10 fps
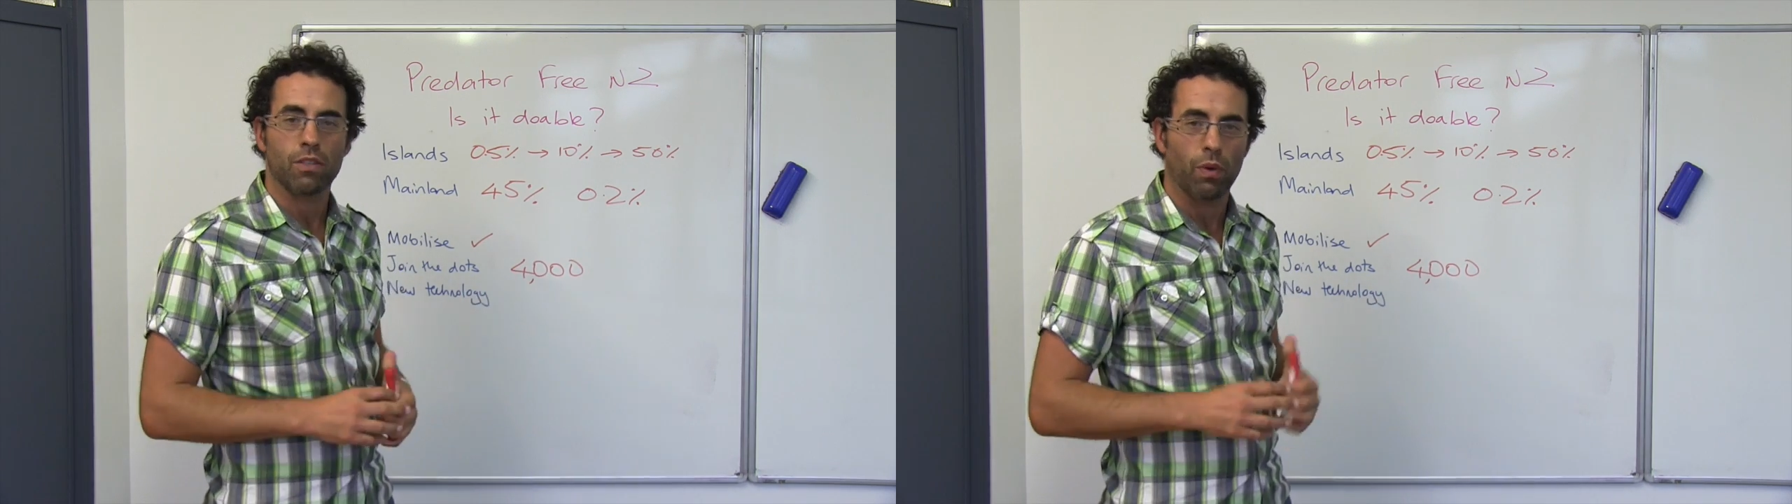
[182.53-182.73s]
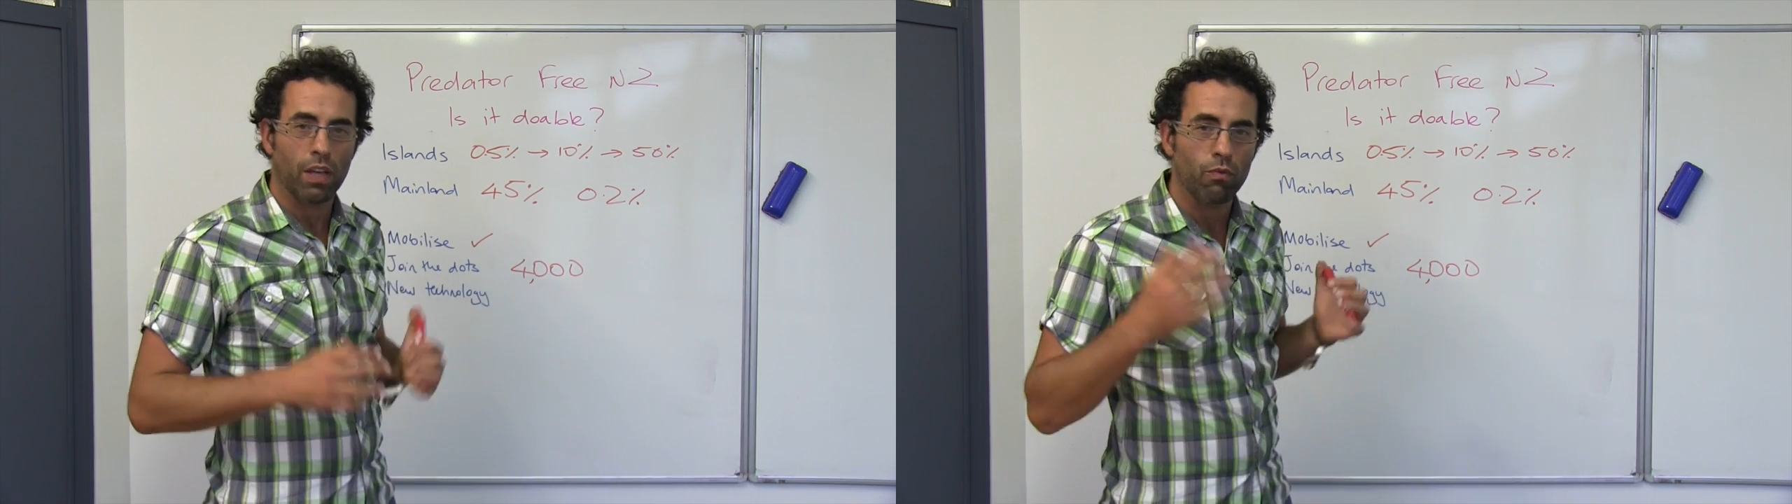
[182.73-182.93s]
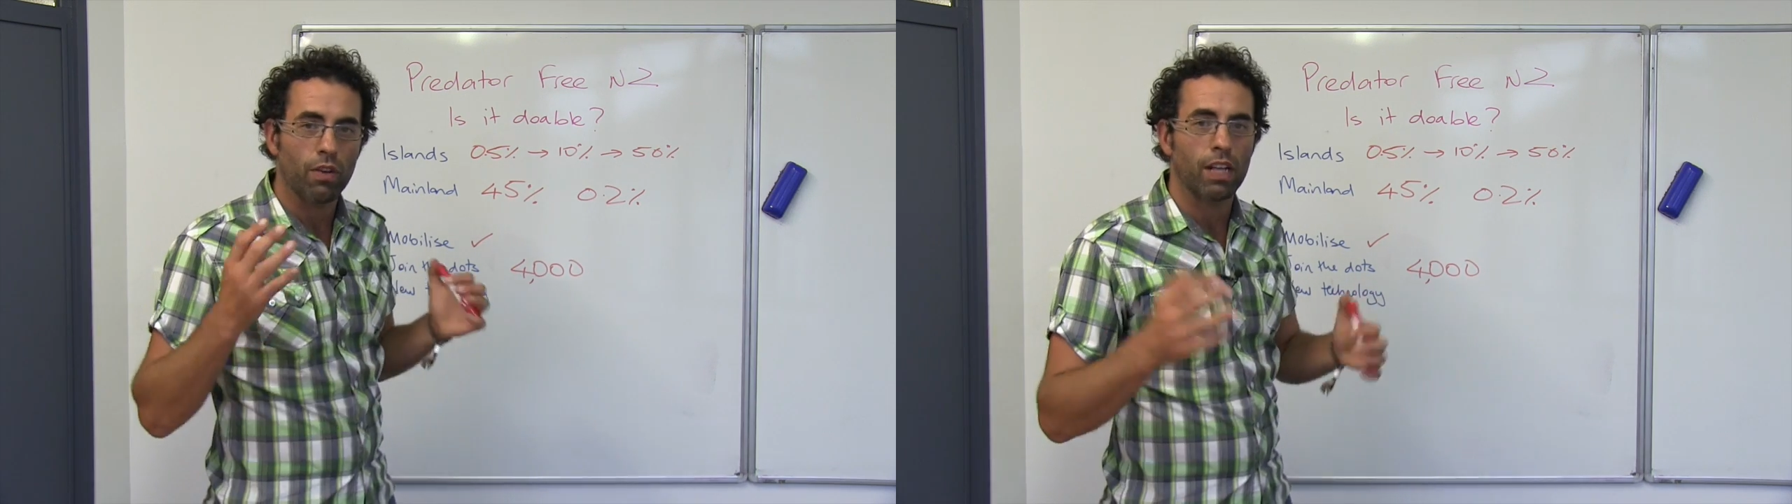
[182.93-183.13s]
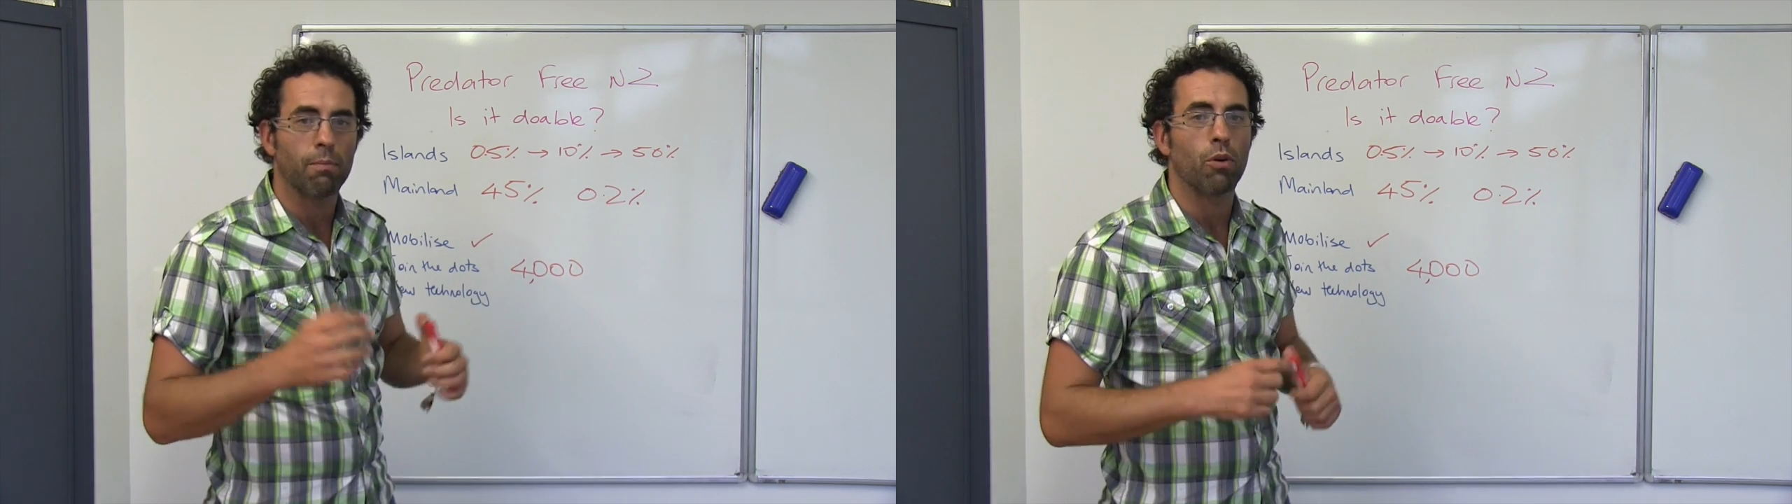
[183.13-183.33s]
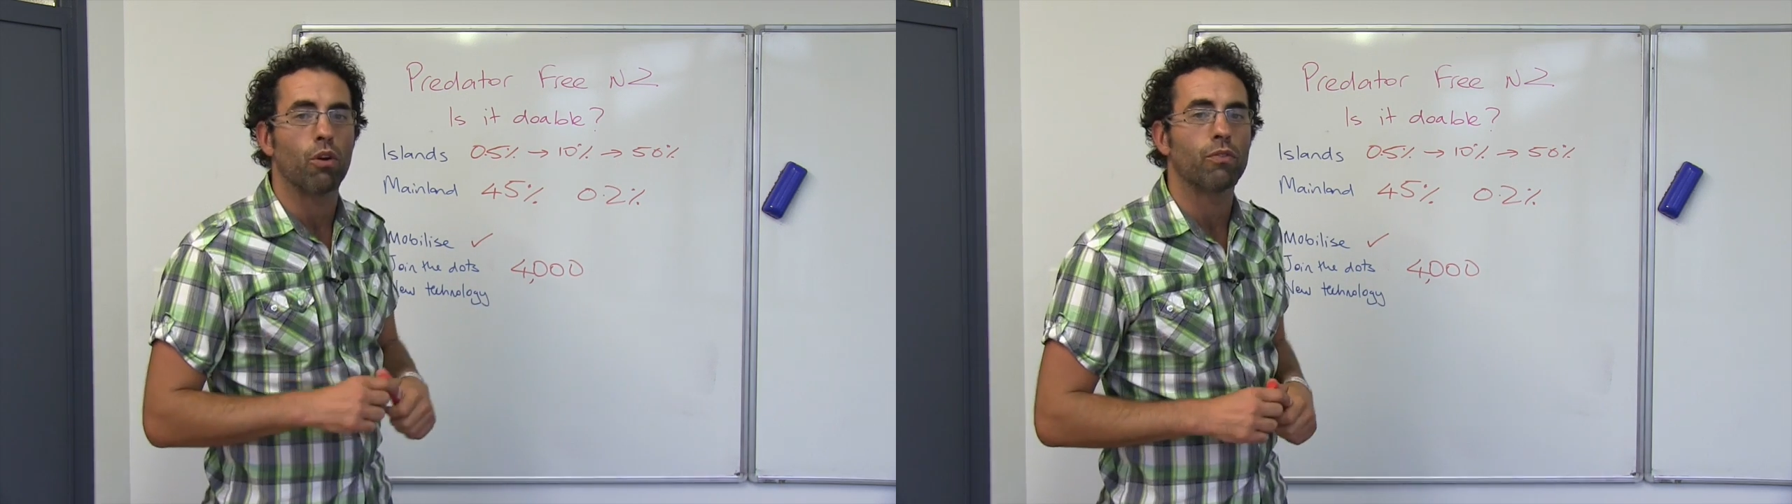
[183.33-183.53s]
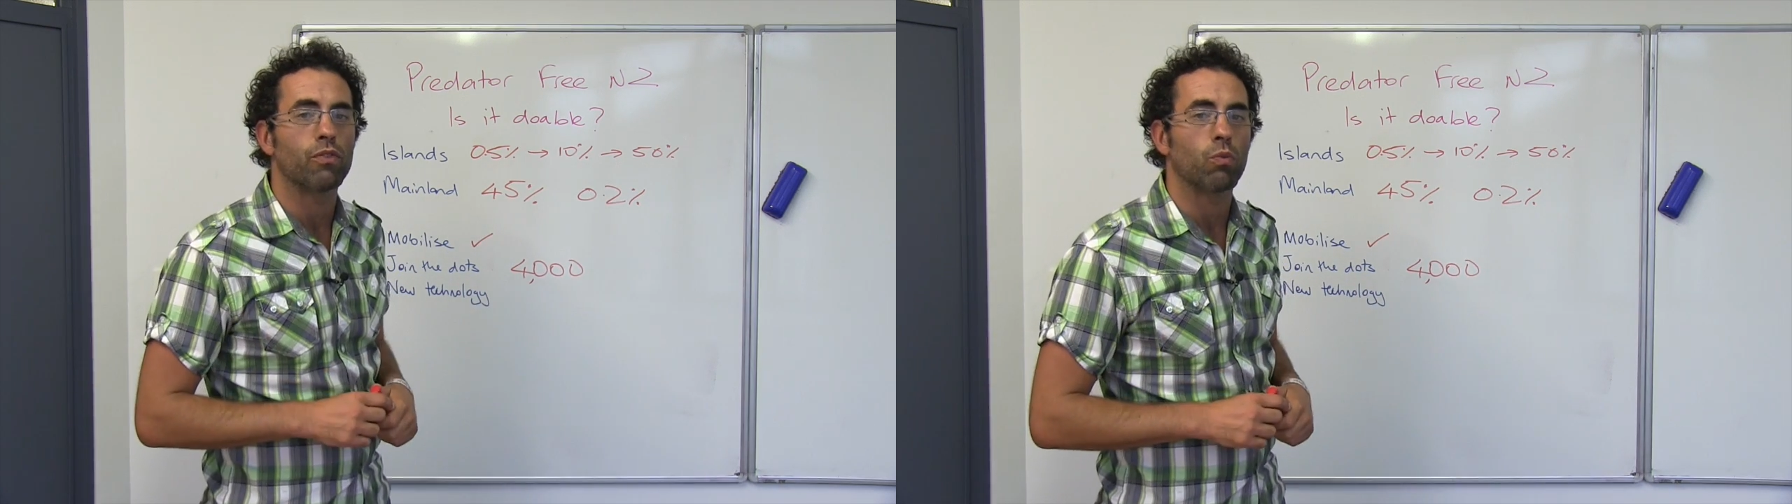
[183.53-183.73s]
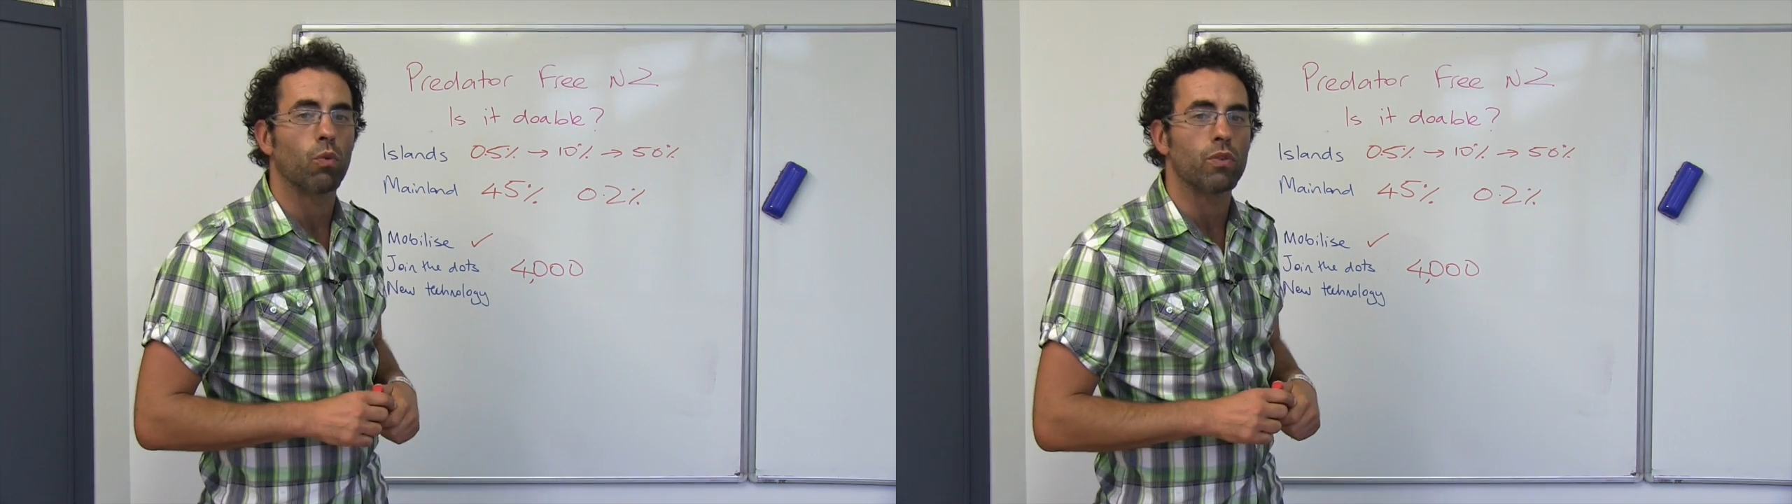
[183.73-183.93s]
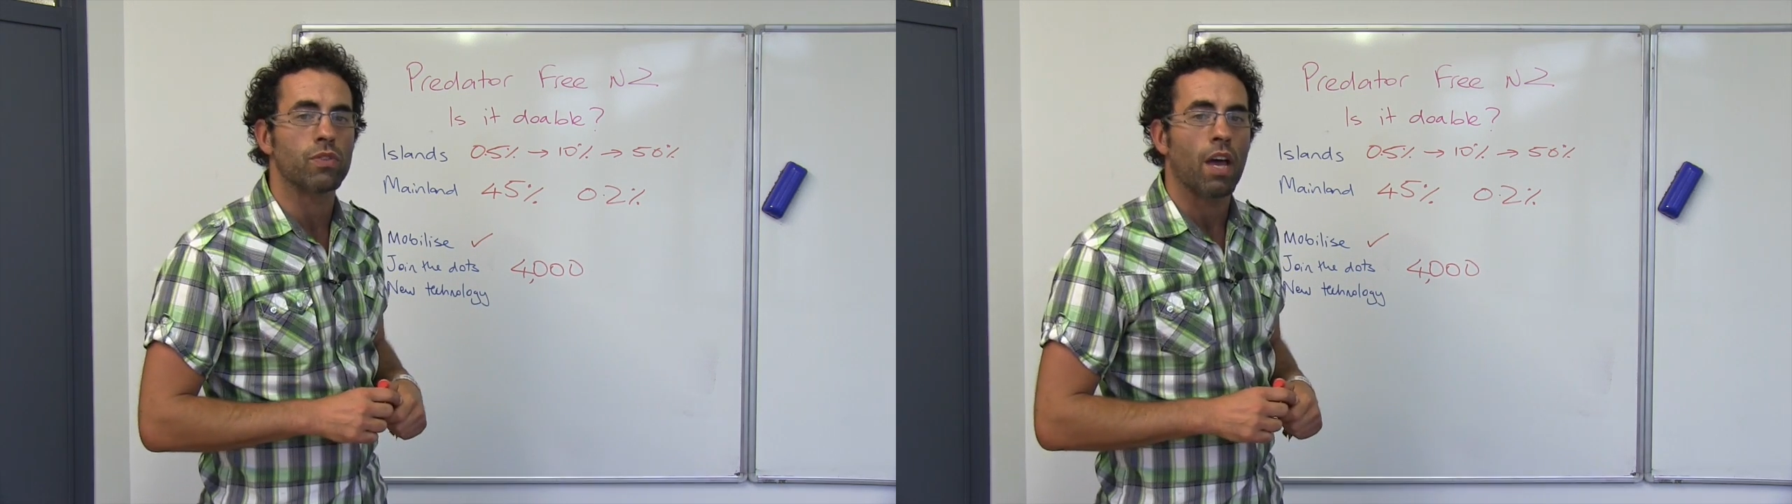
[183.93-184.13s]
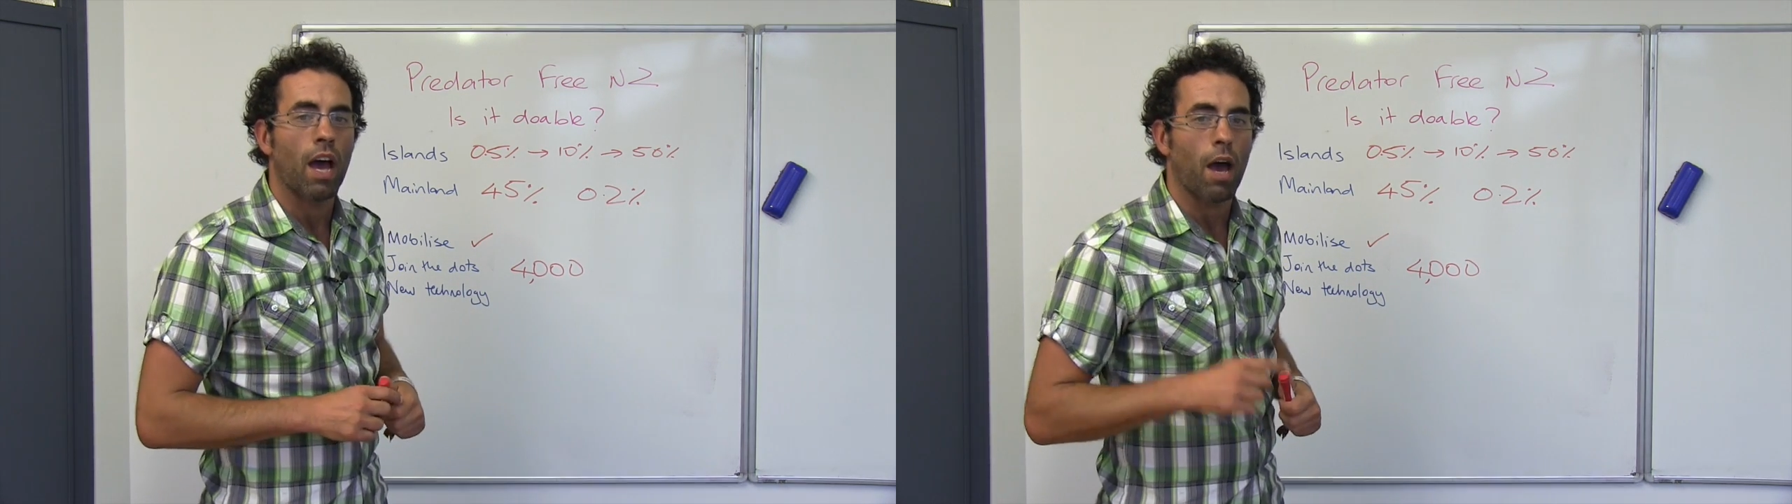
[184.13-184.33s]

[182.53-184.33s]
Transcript: so we can really move towards